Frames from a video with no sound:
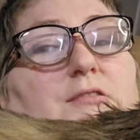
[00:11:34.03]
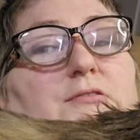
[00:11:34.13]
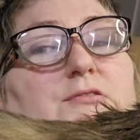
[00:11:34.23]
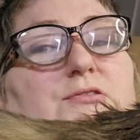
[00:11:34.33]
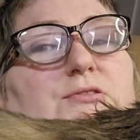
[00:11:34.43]

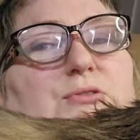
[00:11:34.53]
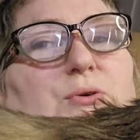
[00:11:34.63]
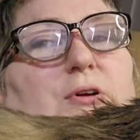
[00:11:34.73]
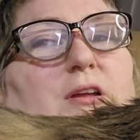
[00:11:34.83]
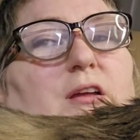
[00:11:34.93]

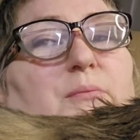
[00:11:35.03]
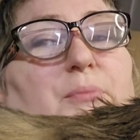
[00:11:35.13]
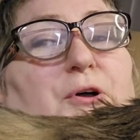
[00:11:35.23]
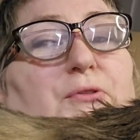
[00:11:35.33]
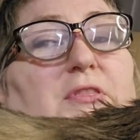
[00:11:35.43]
Sorry
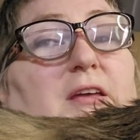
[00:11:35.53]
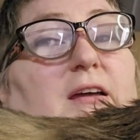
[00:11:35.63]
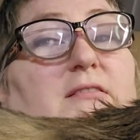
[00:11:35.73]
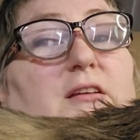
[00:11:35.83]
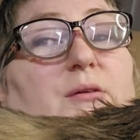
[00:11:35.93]
about
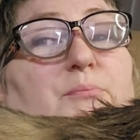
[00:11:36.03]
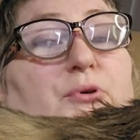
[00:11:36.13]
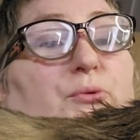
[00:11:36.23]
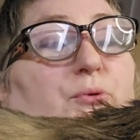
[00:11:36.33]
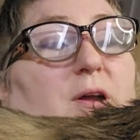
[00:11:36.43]
that
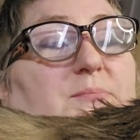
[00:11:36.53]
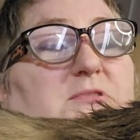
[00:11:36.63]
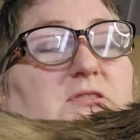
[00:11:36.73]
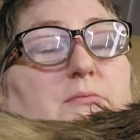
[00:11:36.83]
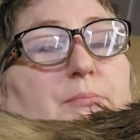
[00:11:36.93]

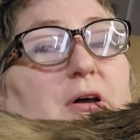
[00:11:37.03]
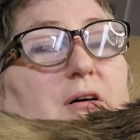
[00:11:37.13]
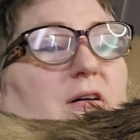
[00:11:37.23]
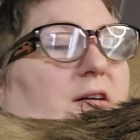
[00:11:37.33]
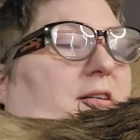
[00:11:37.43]
abrupt
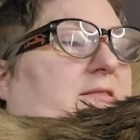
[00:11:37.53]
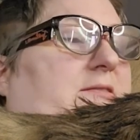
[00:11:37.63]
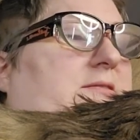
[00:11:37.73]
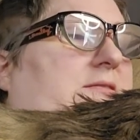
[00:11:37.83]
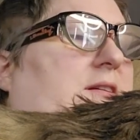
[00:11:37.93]

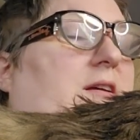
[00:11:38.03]
pause.